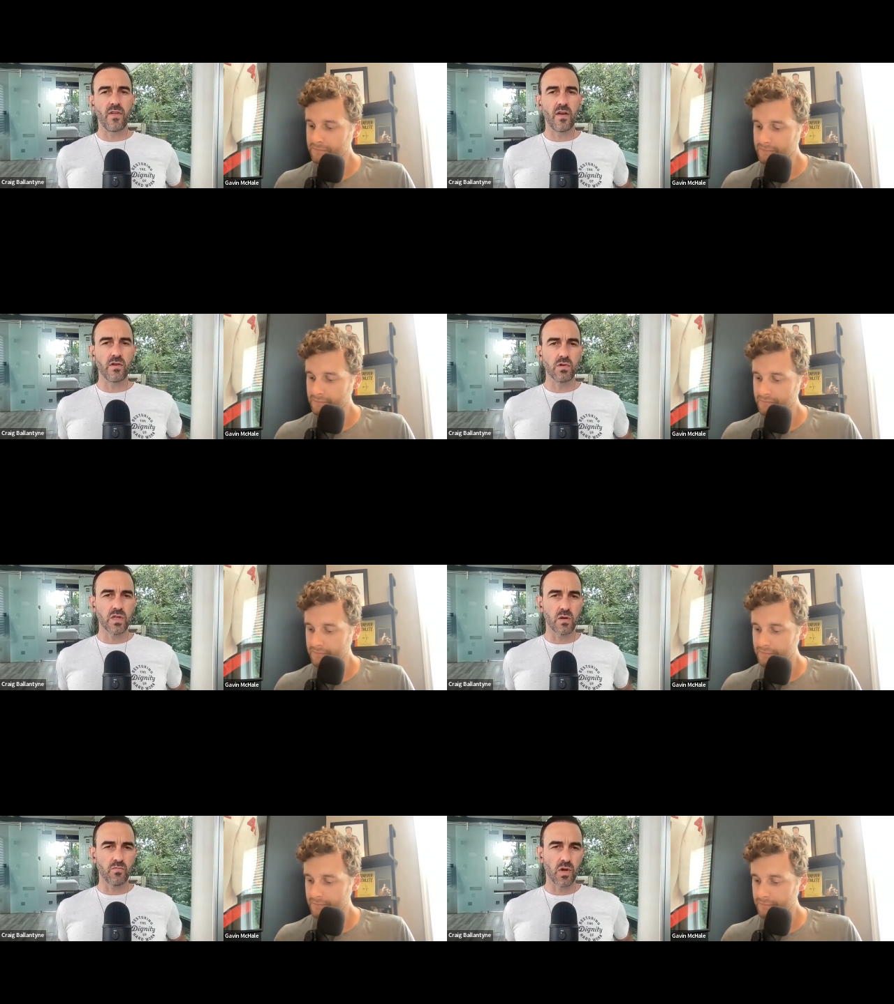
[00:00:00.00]
Speaker 1: and that there
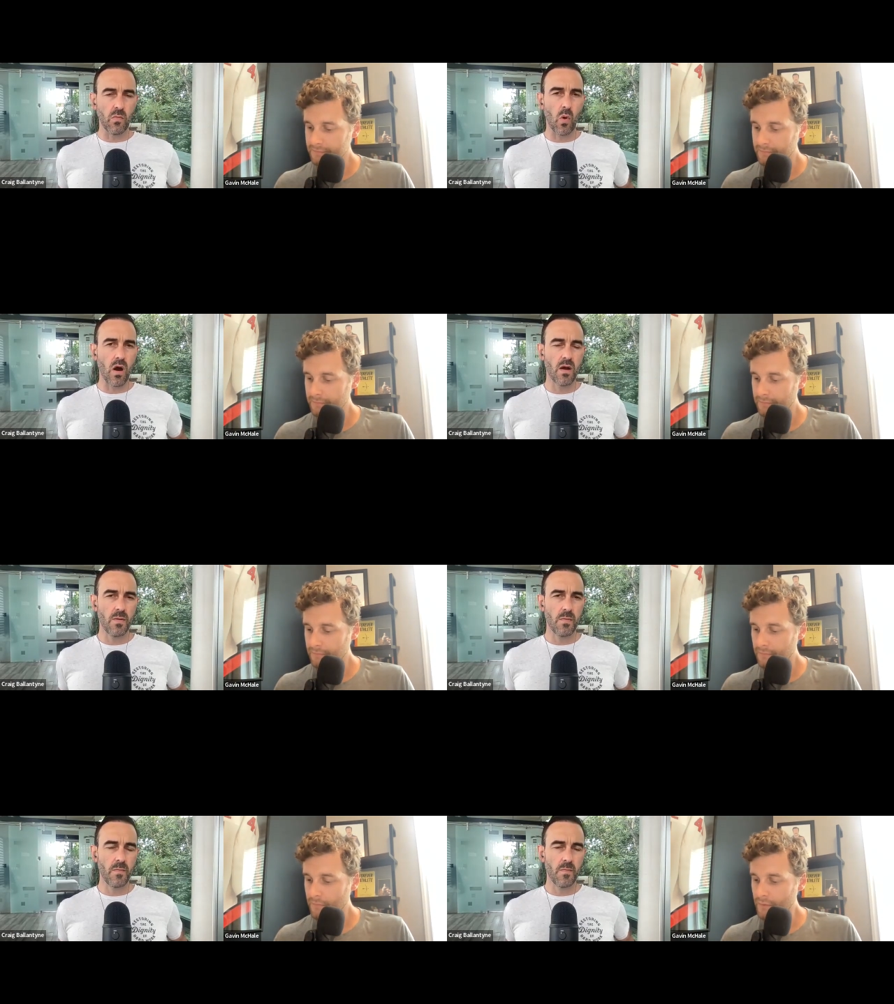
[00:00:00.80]
was something more?
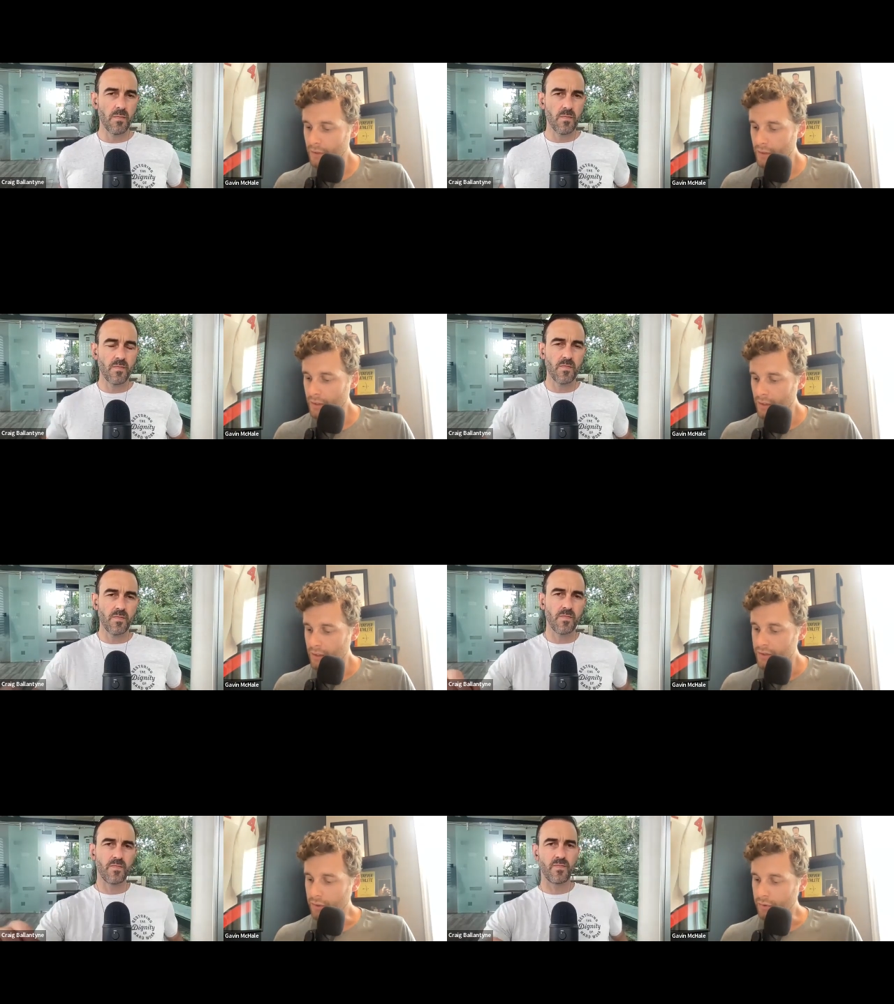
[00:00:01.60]

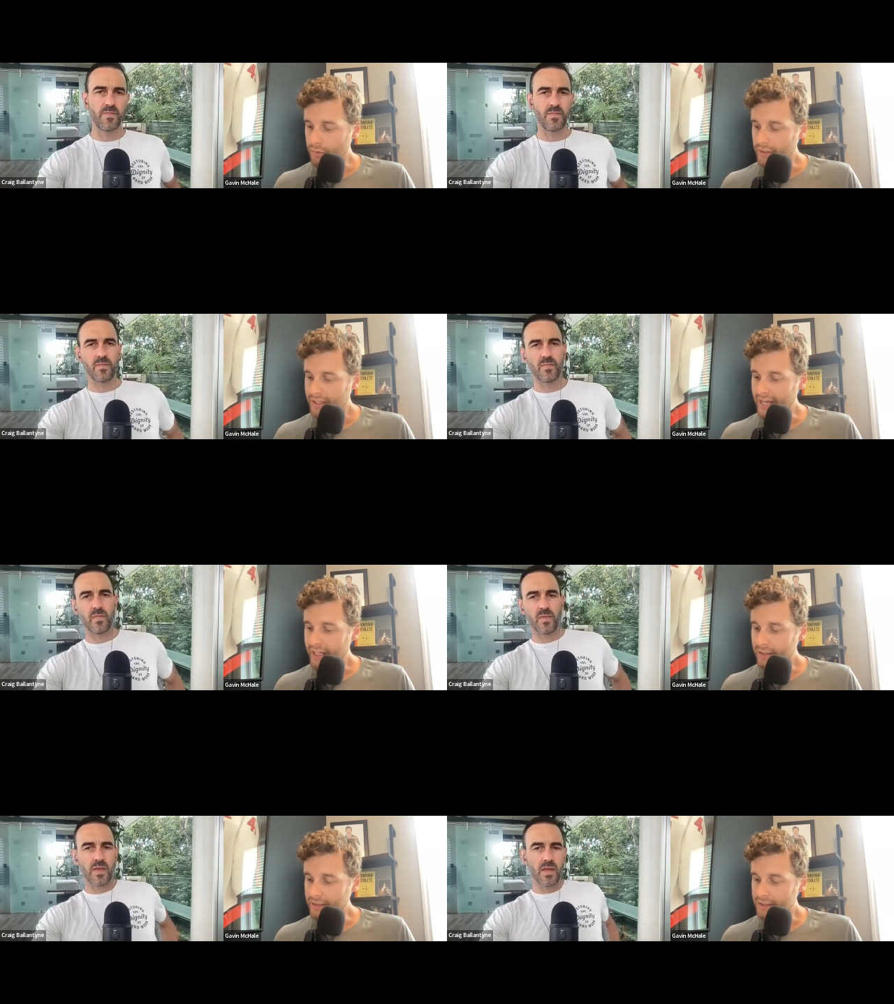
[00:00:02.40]
Speaker 2: So the
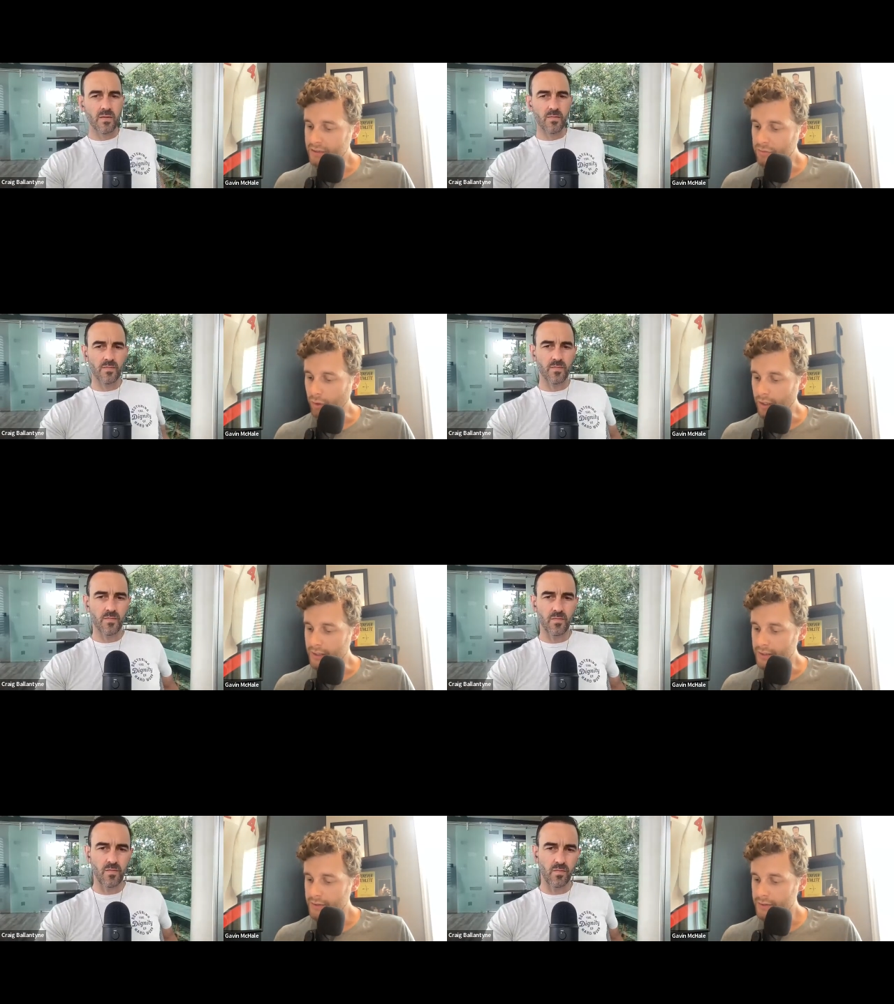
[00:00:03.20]
catalyst
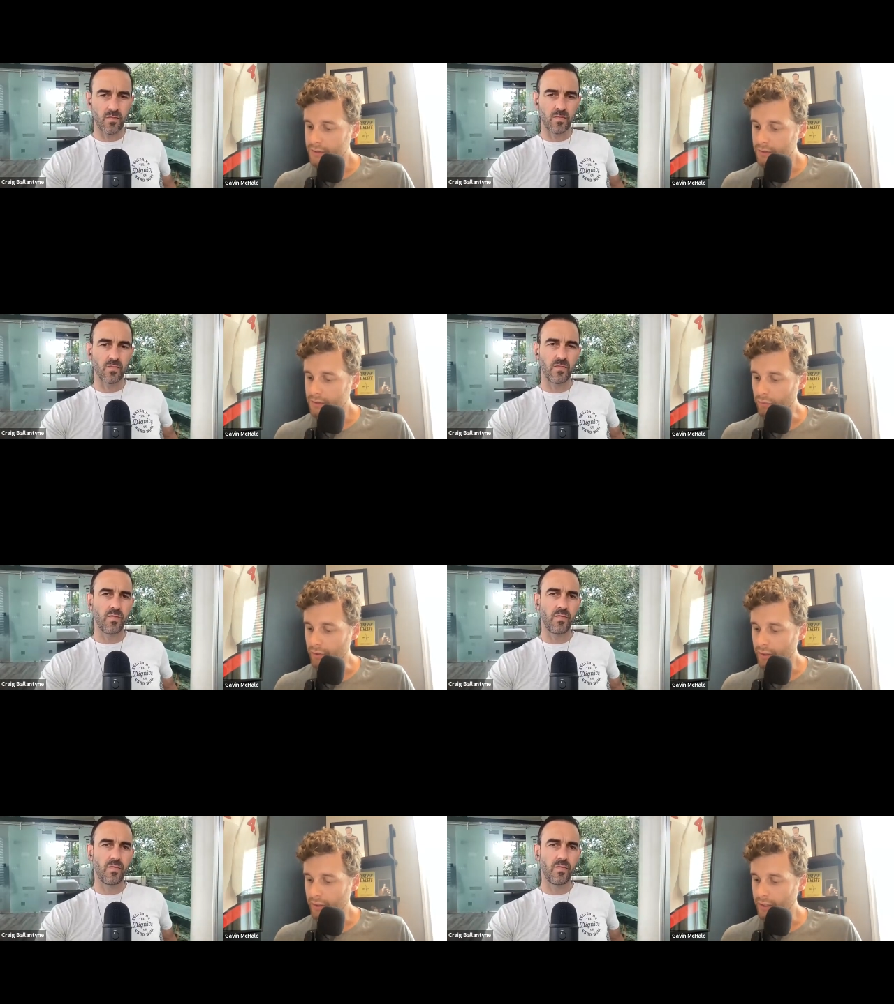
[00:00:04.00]
was
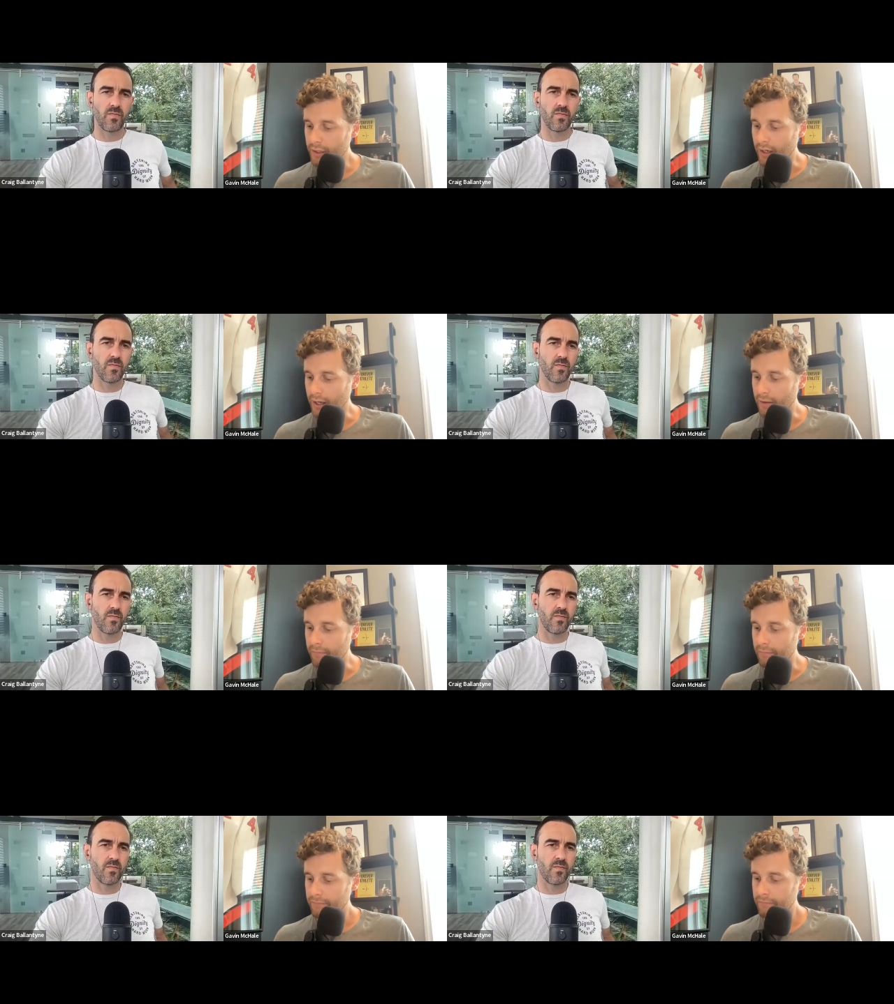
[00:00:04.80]
really
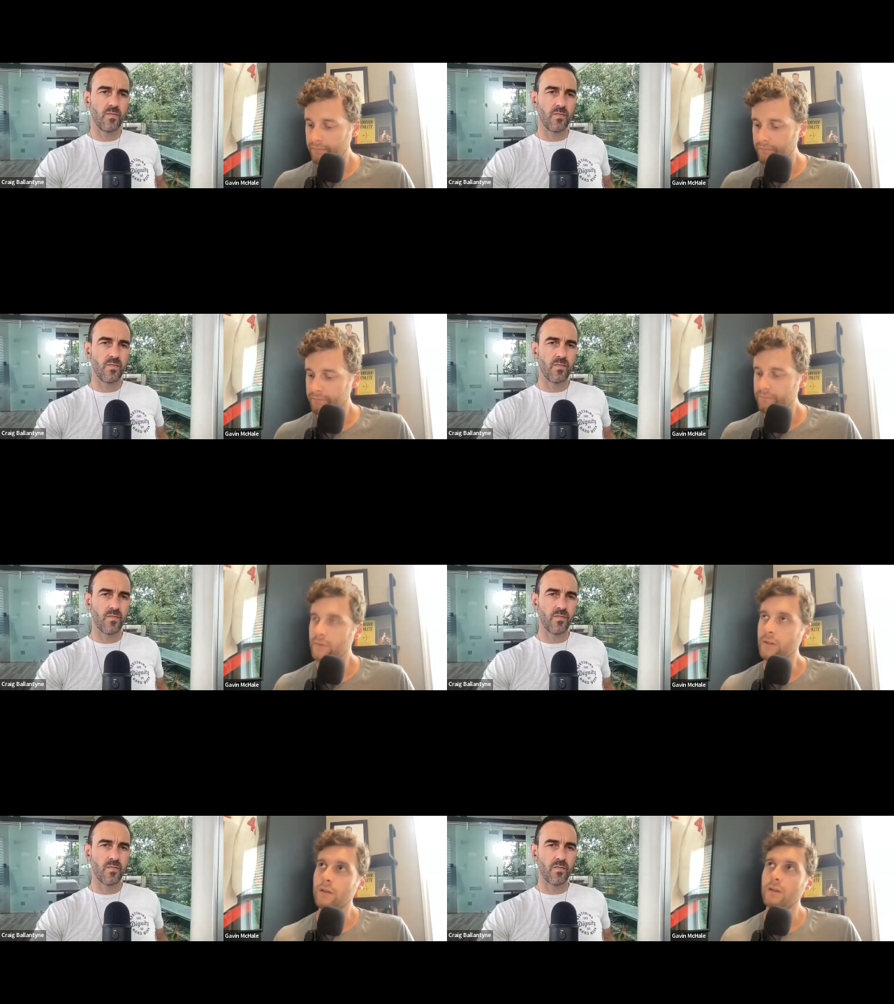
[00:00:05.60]
um,
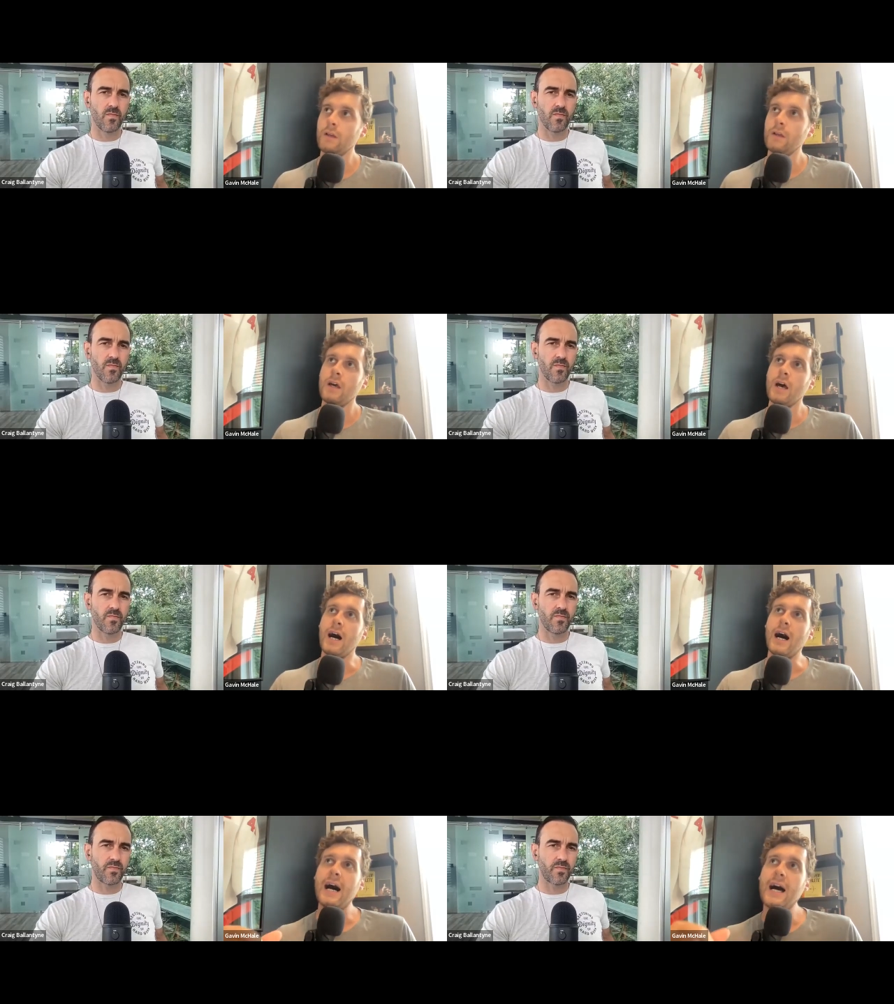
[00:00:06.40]

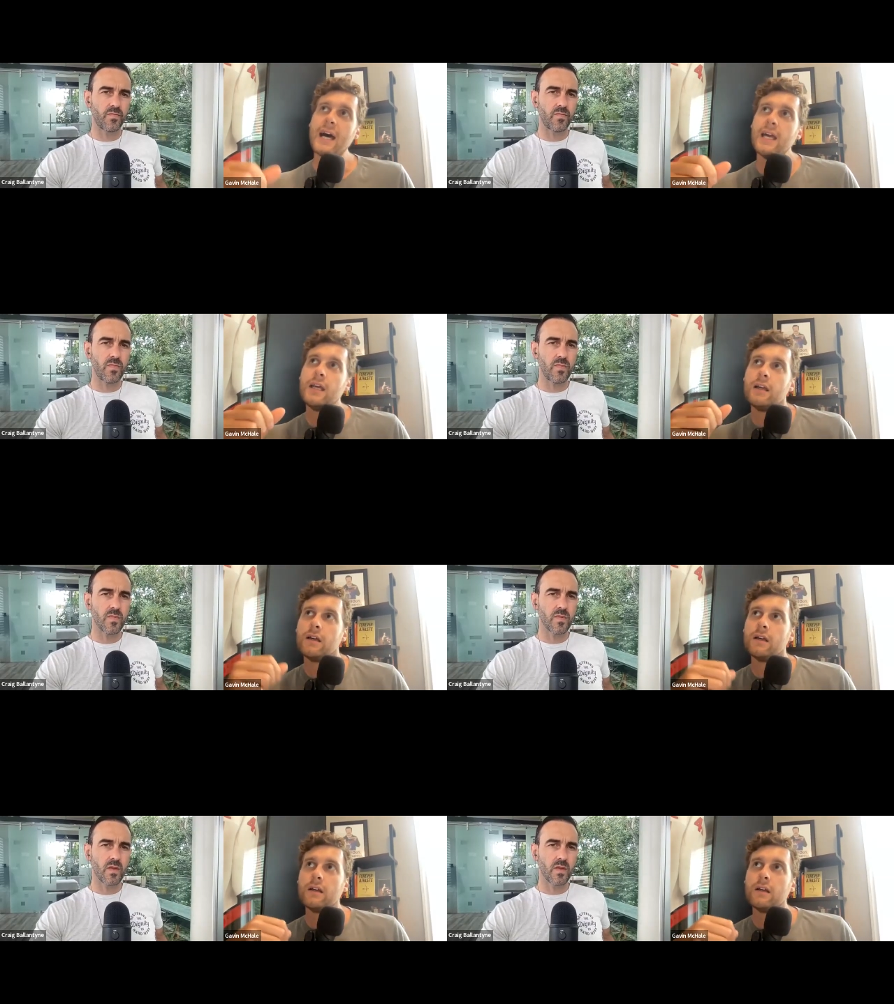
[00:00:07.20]
I